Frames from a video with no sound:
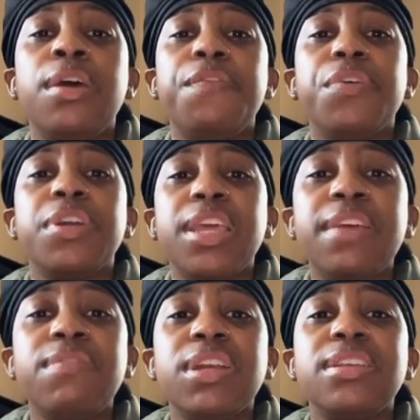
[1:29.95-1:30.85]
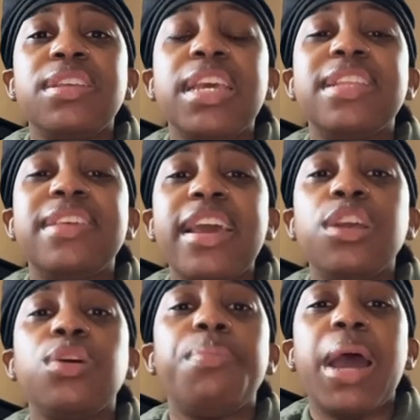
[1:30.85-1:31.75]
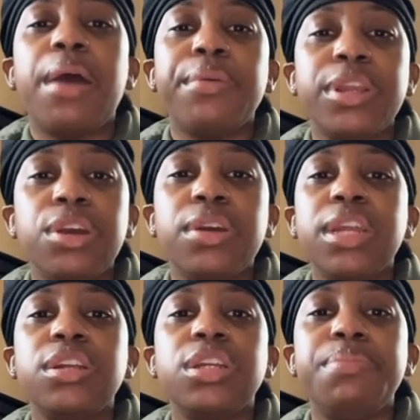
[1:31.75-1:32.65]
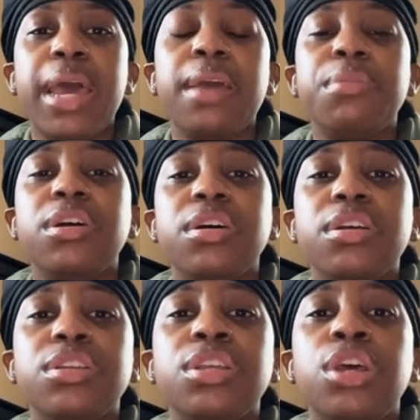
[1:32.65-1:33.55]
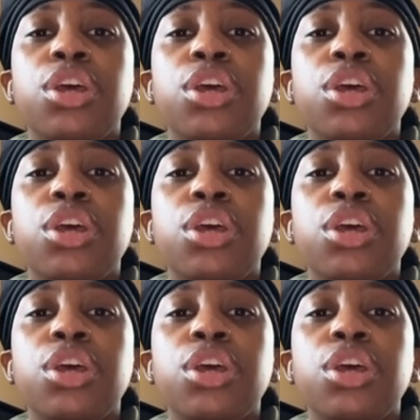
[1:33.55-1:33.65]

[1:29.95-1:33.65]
forgiveness and take your power and your energy back, because